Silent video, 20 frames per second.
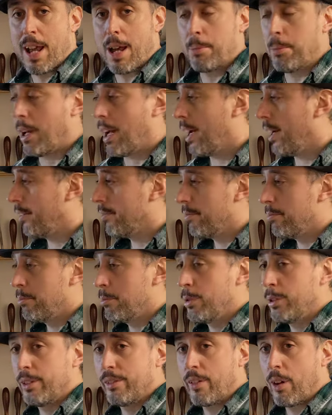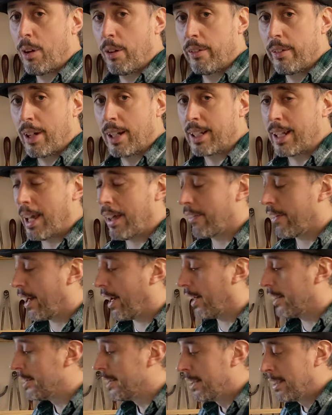tap out, move on. I get
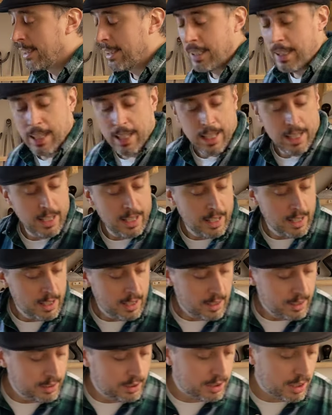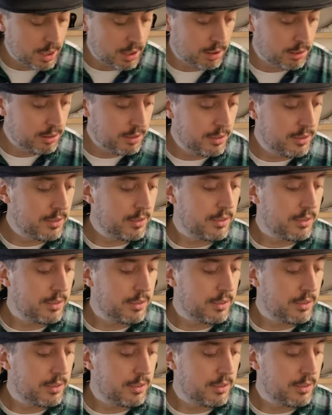that. So,